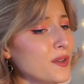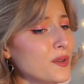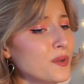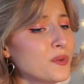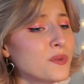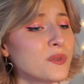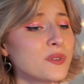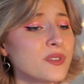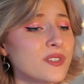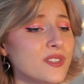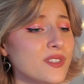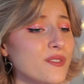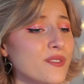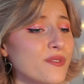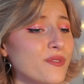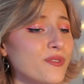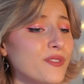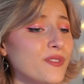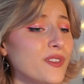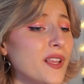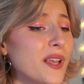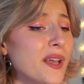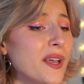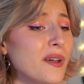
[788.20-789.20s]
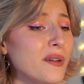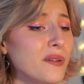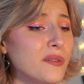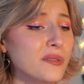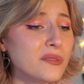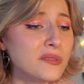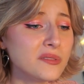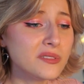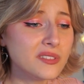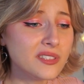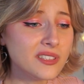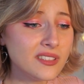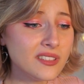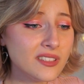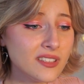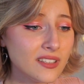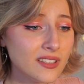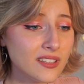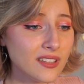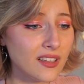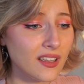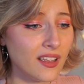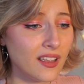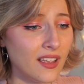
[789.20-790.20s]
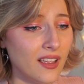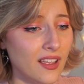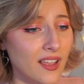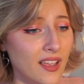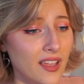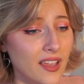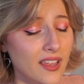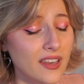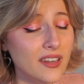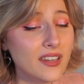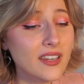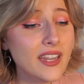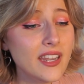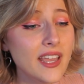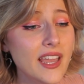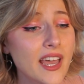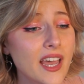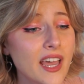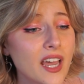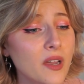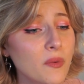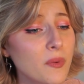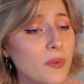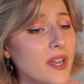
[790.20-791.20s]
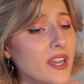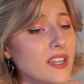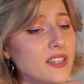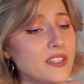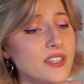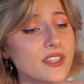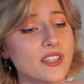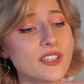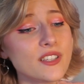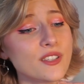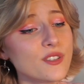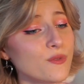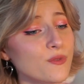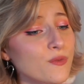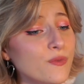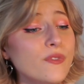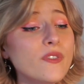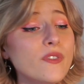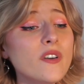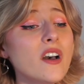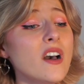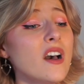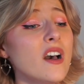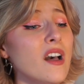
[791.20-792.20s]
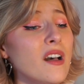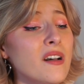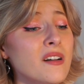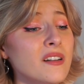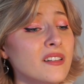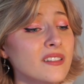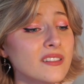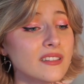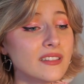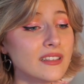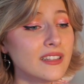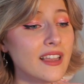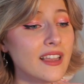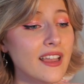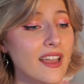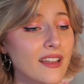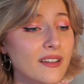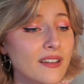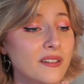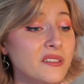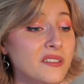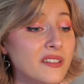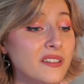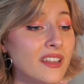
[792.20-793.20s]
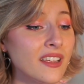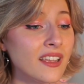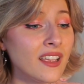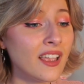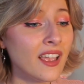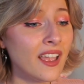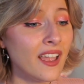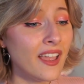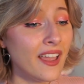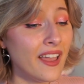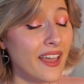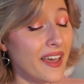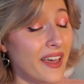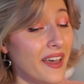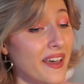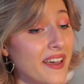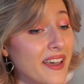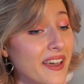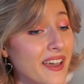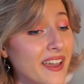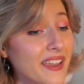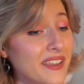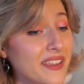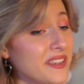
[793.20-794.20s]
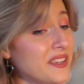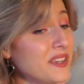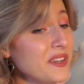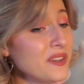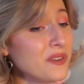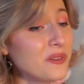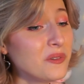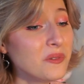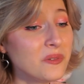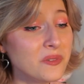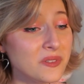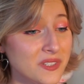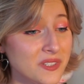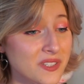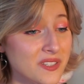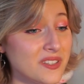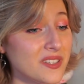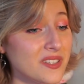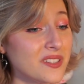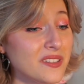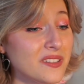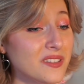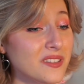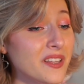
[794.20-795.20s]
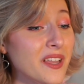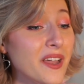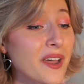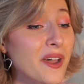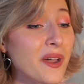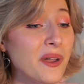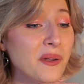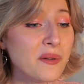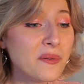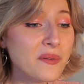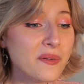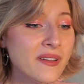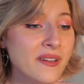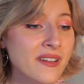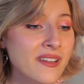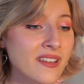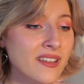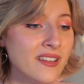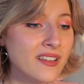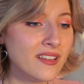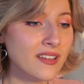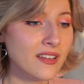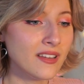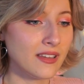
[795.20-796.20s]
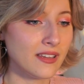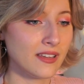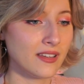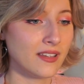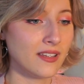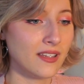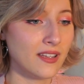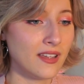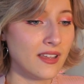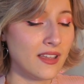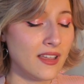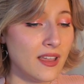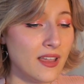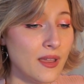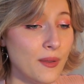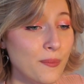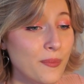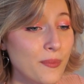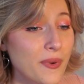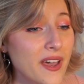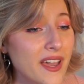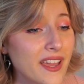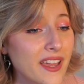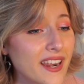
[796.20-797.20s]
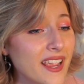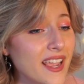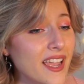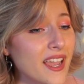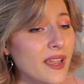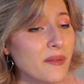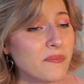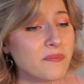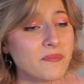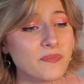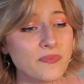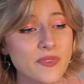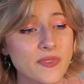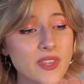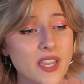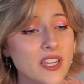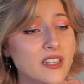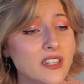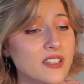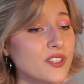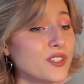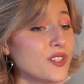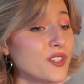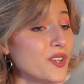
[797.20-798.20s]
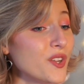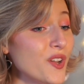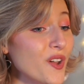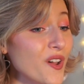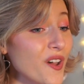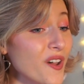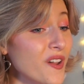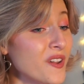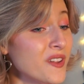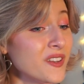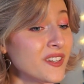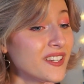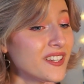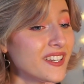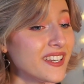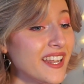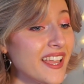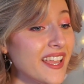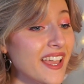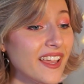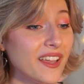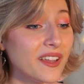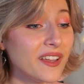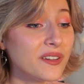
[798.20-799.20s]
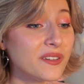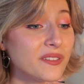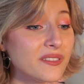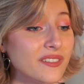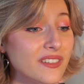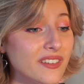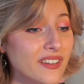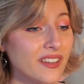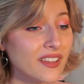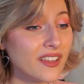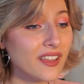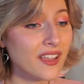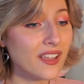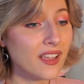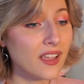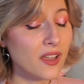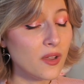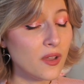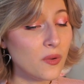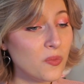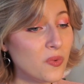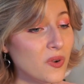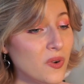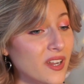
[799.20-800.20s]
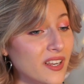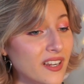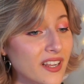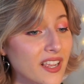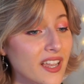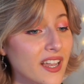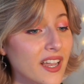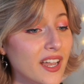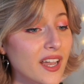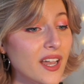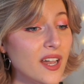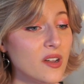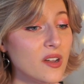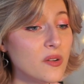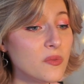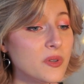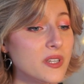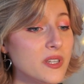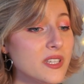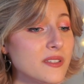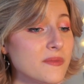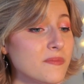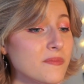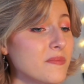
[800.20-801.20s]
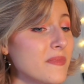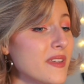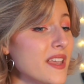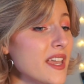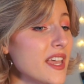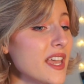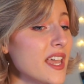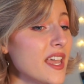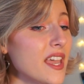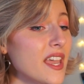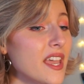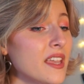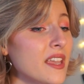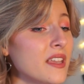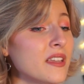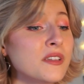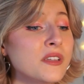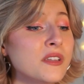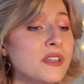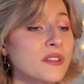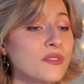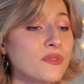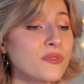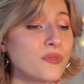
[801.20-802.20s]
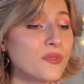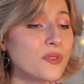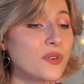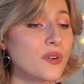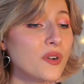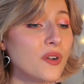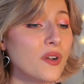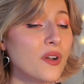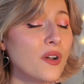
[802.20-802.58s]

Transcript: Used to float, now I just fall down. I used to know, but I'm not sure now what I was made for.